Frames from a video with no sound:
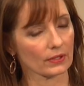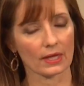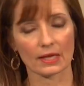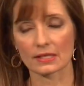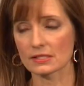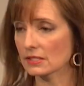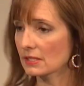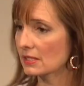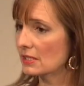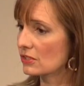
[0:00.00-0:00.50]

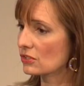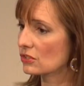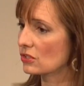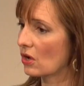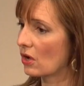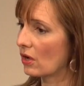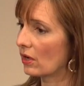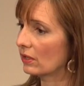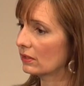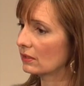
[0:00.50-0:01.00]
As he
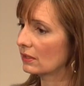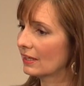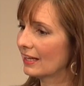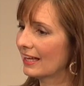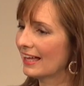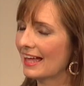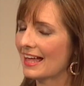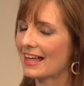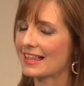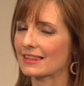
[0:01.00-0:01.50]
saw it,
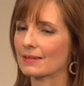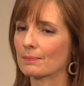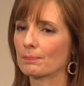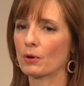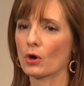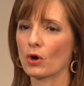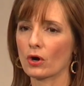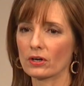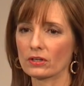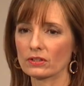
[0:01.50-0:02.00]
the
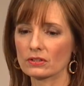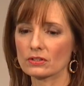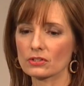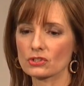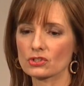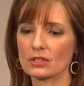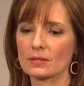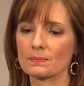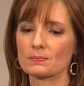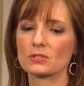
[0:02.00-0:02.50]

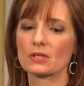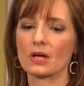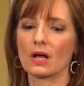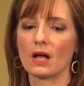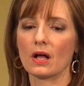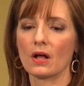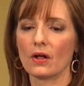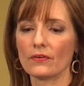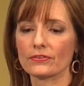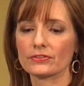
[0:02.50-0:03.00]
partnership's
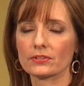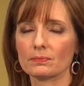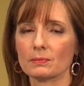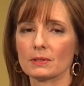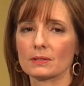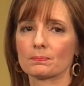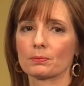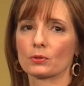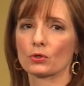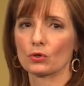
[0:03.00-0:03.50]

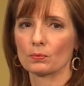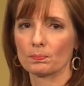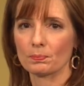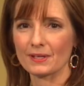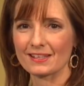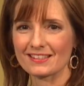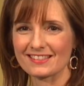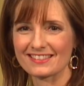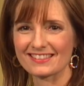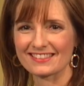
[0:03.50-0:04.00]
ultimate
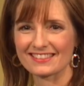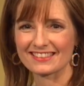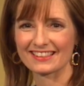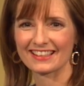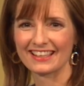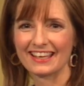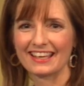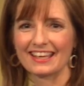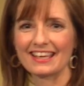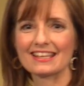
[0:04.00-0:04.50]
purpose
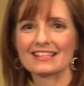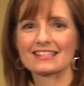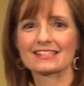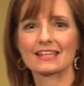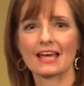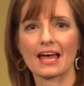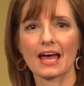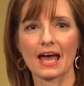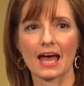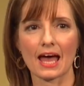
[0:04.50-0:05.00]
is
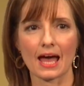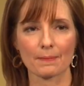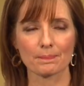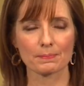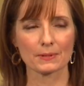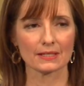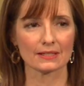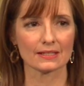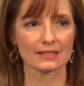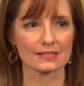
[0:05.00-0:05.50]
the
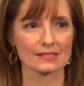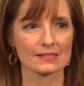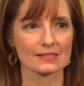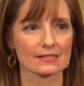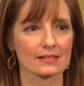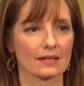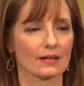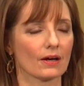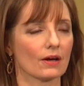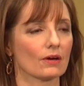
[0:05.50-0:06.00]

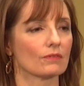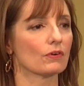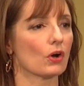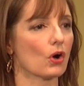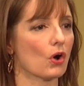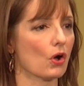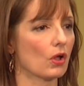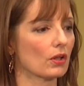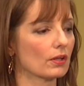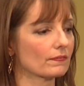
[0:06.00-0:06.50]
happiness of
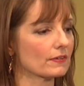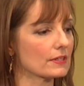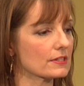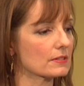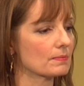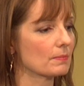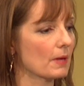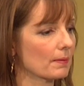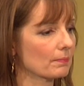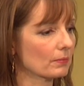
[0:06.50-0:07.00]
all of
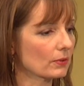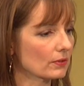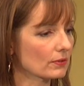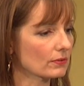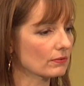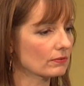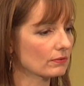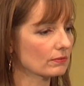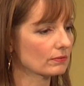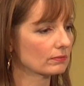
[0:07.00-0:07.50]
its
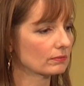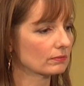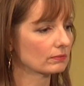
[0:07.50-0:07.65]
members.